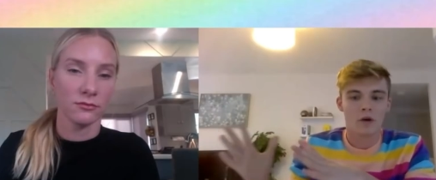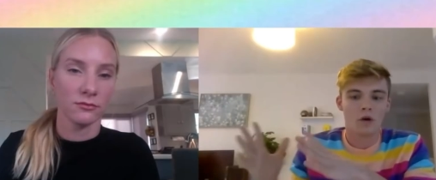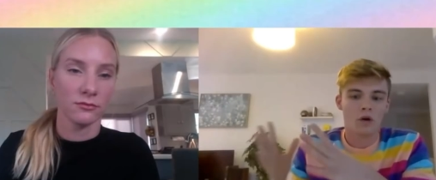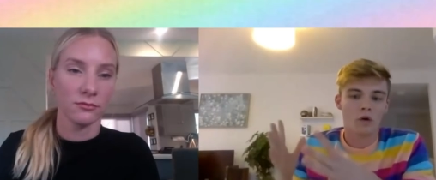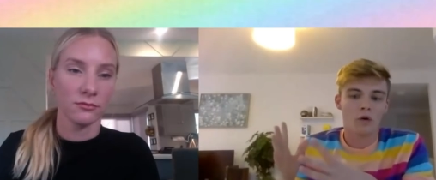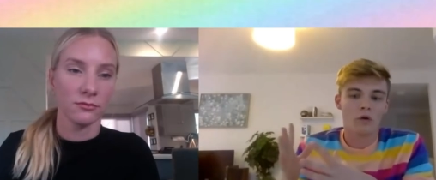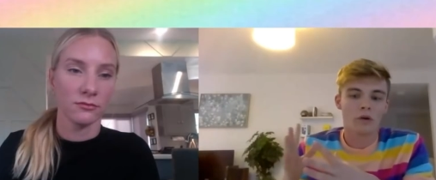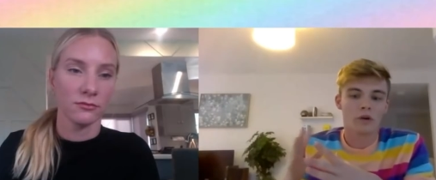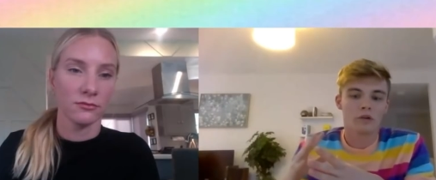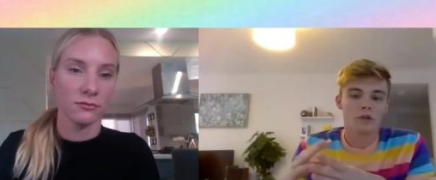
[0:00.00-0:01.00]

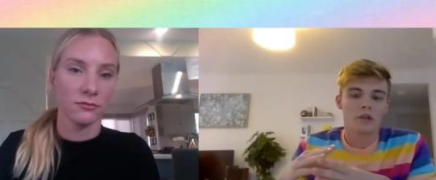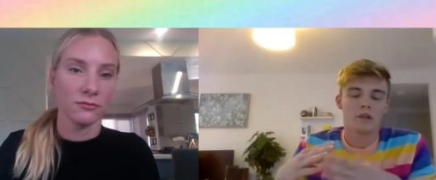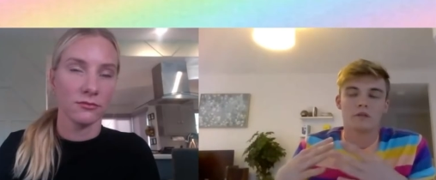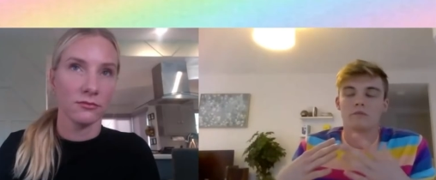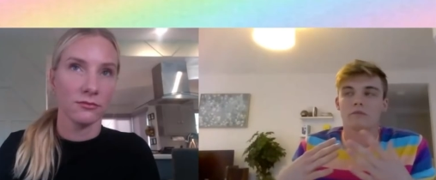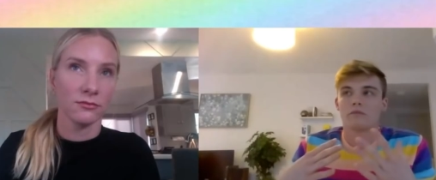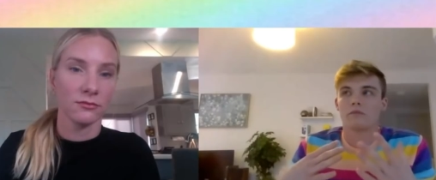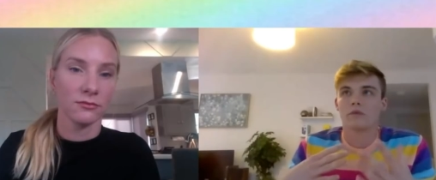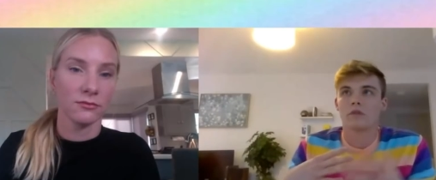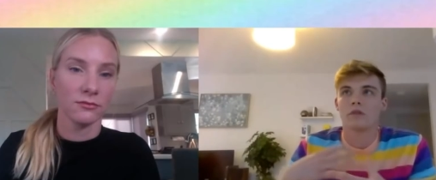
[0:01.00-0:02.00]
Speaker 1: or it
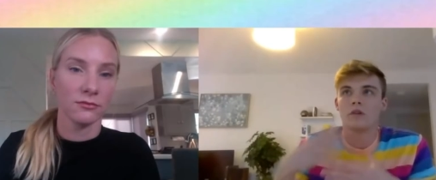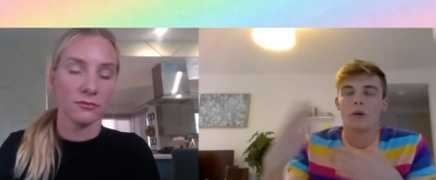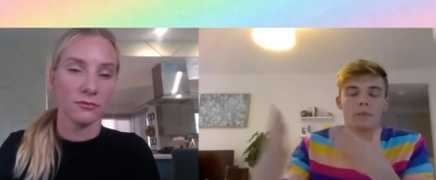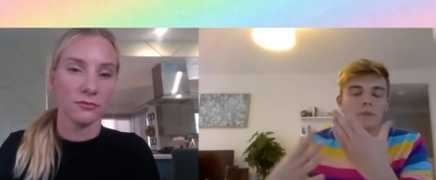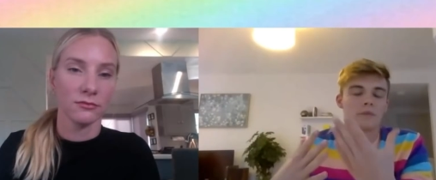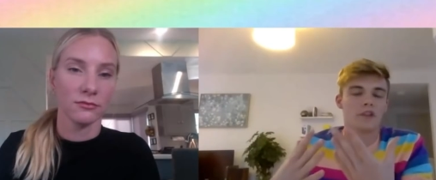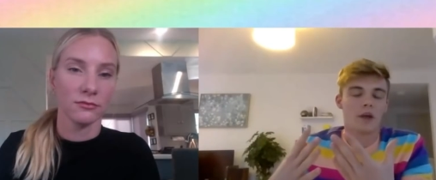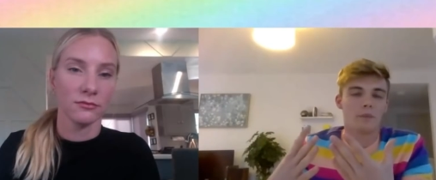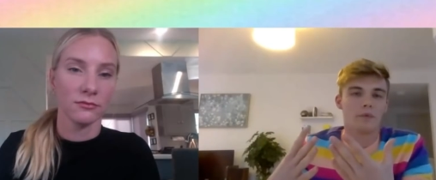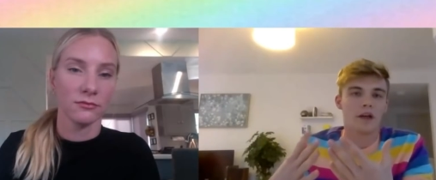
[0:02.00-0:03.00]
comes
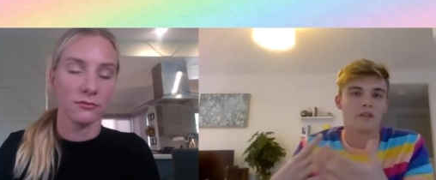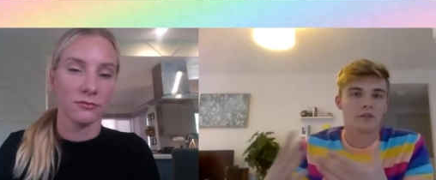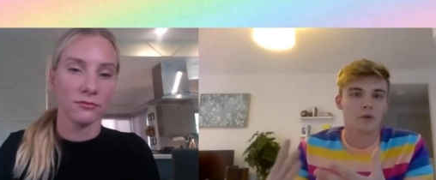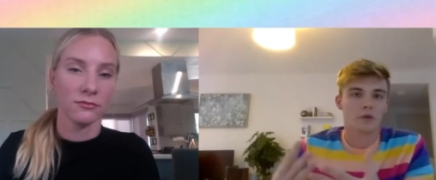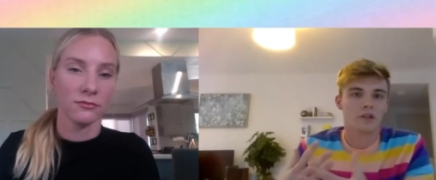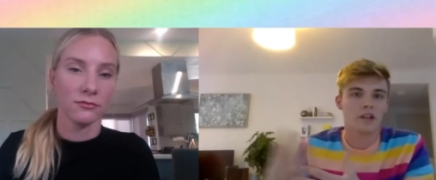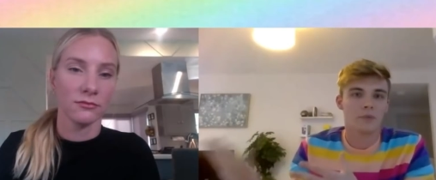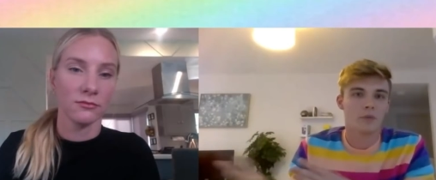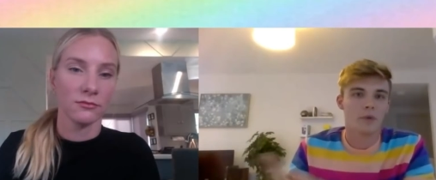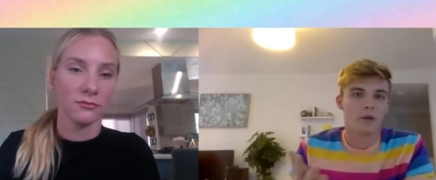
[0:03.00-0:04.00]
up after? It
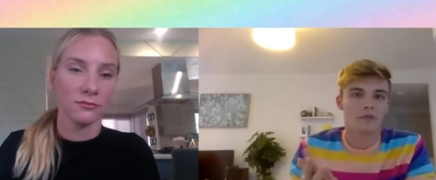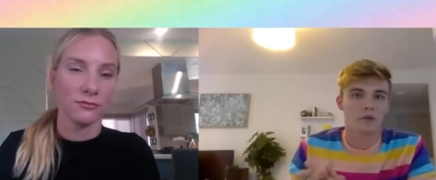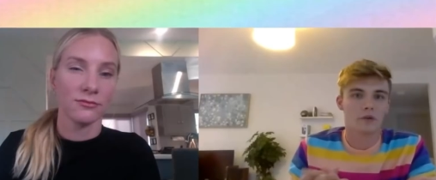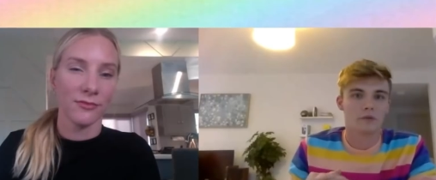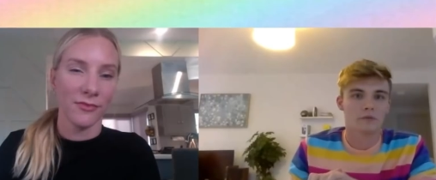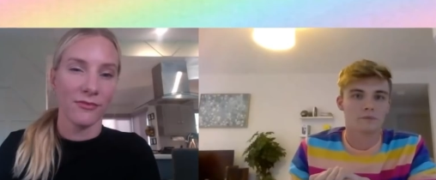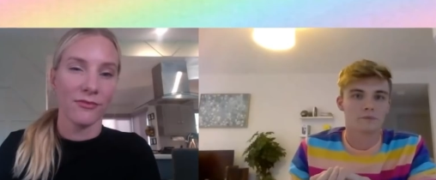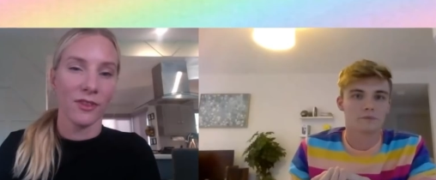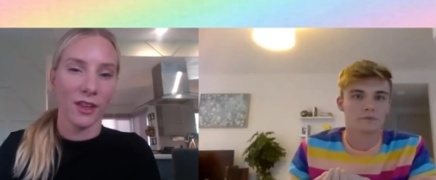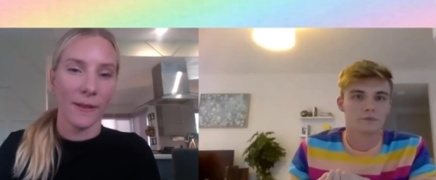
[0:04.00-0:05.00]
came up after.
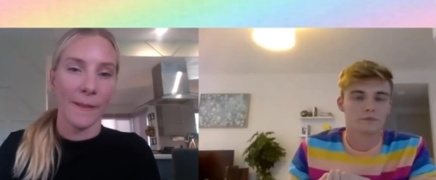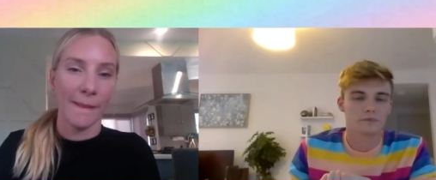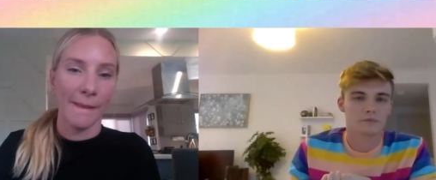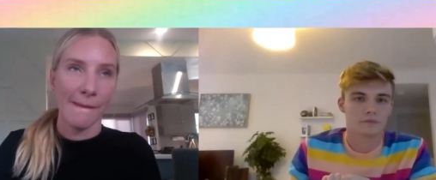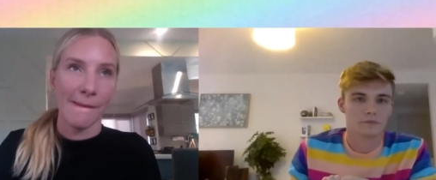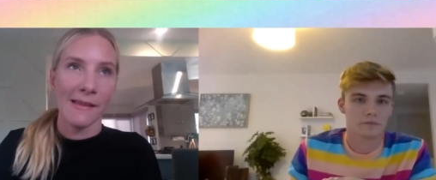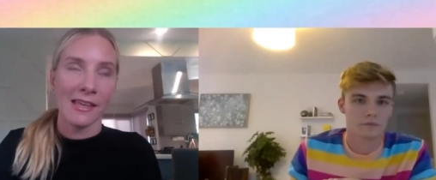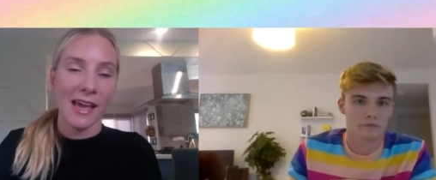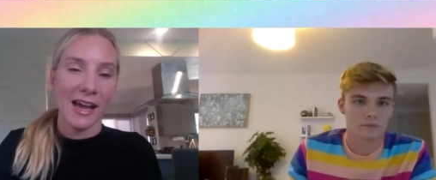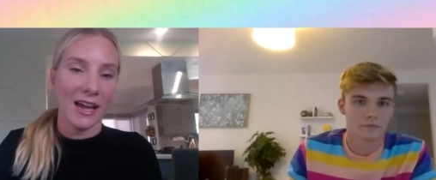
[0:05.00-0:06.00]

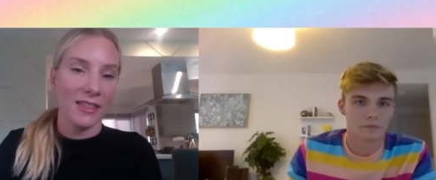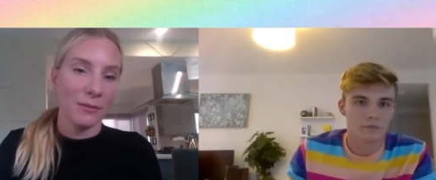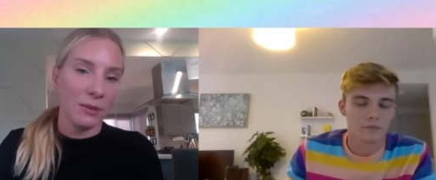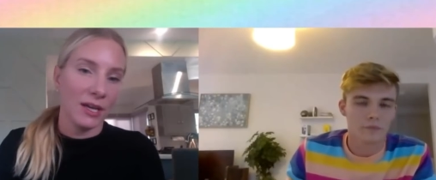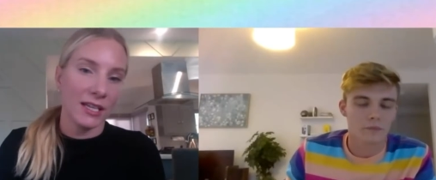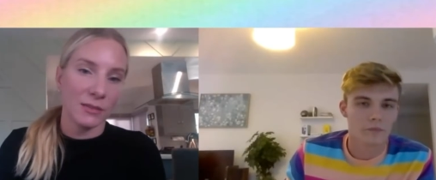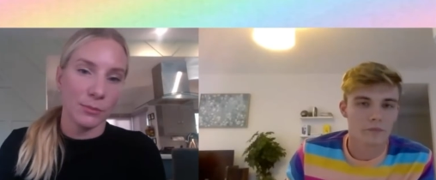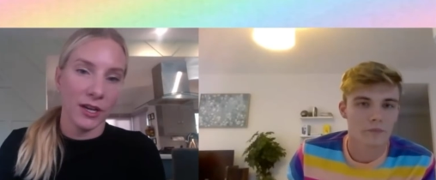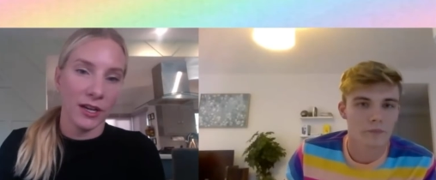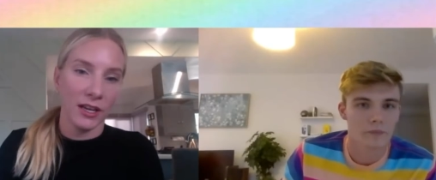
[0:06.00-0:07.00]
Speaker 2: Yeah, I think because
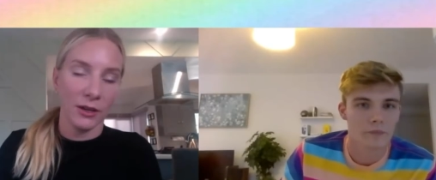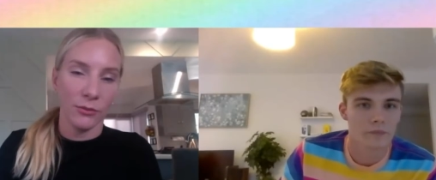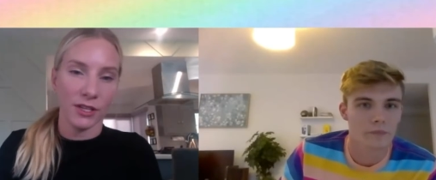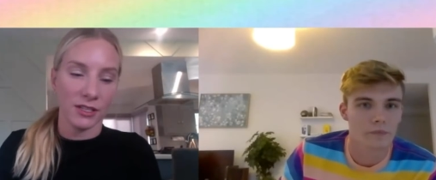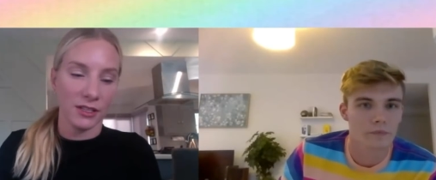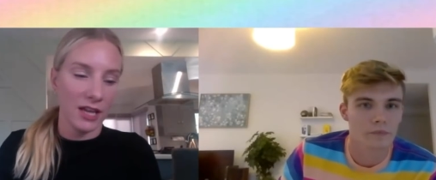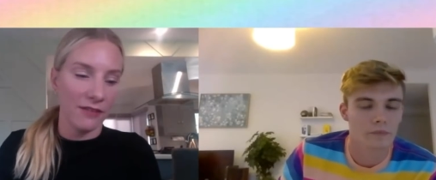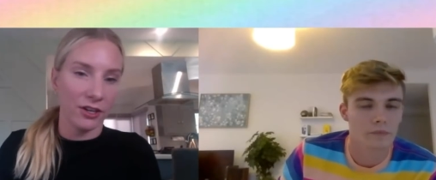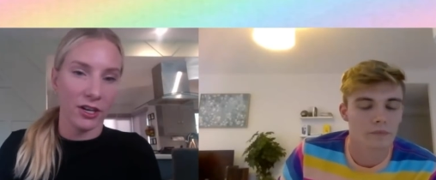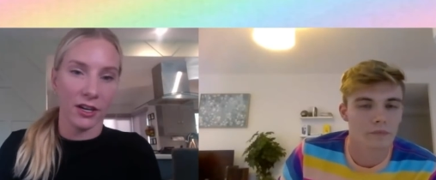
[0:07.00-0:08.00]
Brittany was
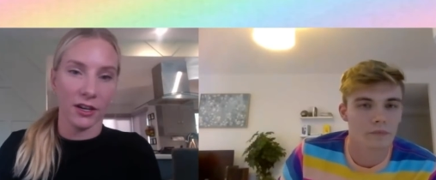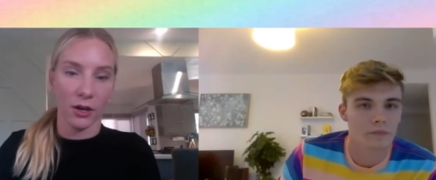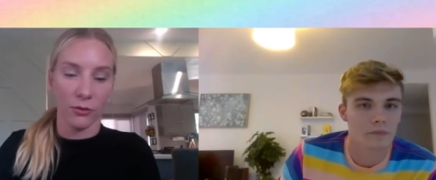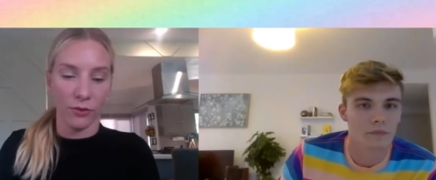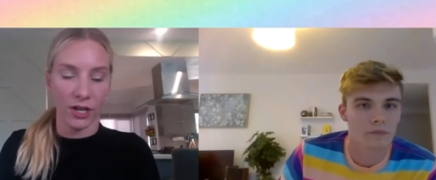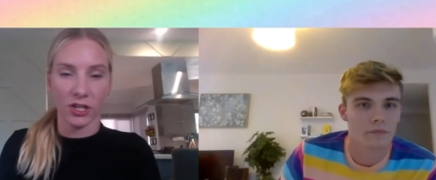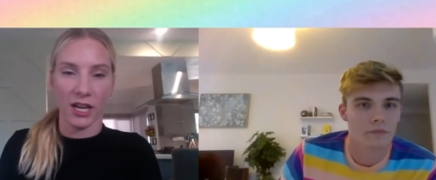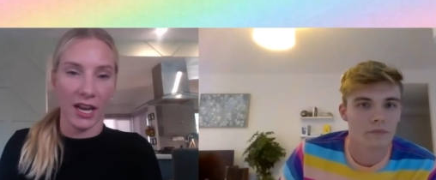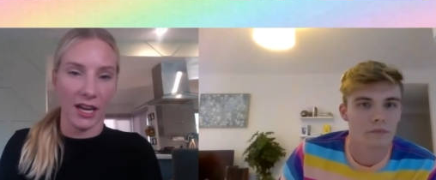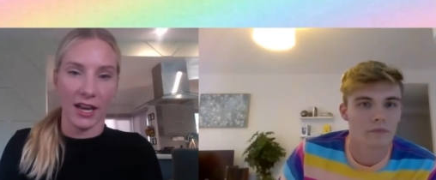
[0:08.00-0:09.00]
never
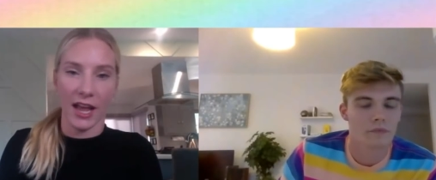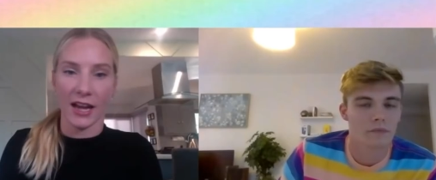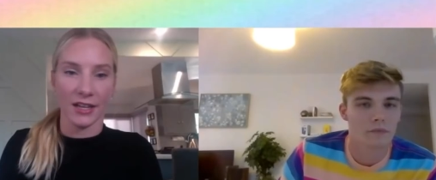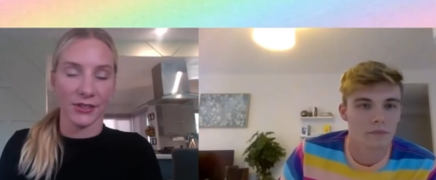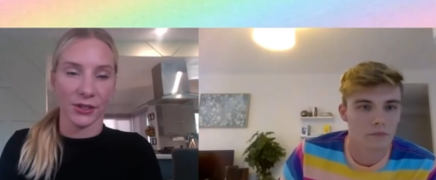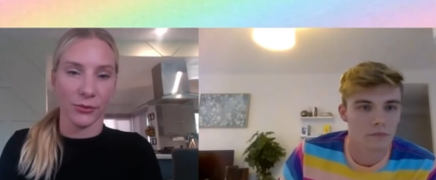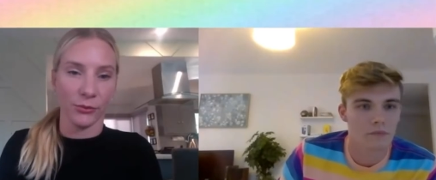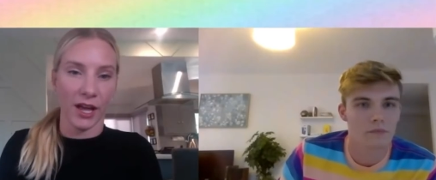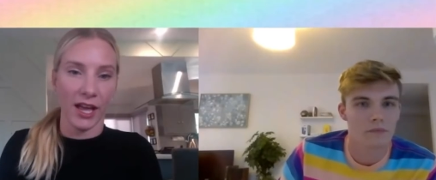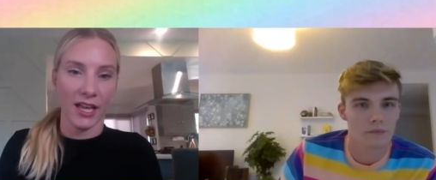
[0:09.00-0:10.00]
originated any certain
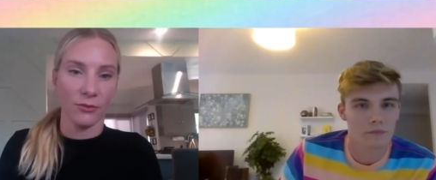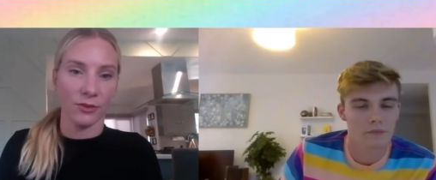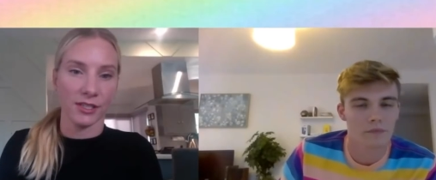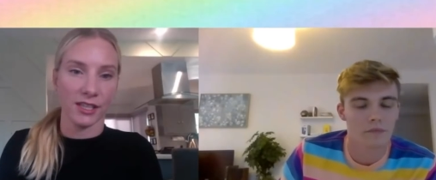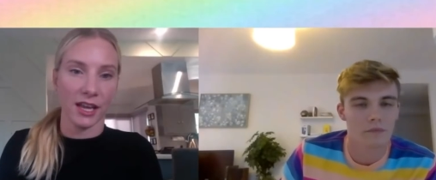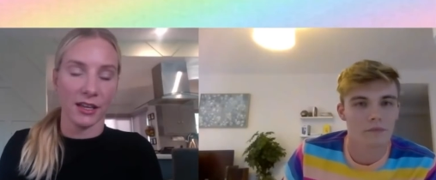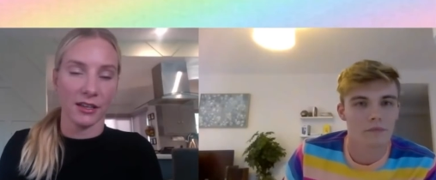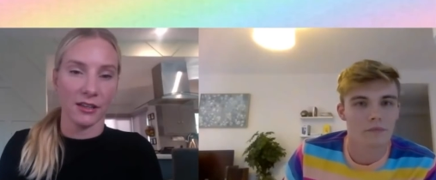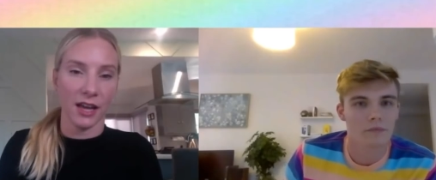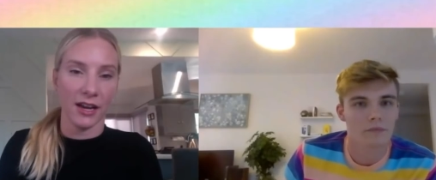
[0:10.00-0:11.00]
way, it was like
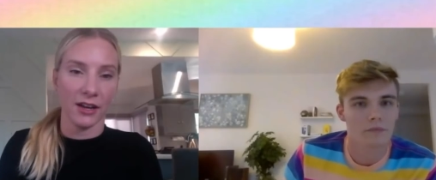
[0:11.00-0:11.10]
kind of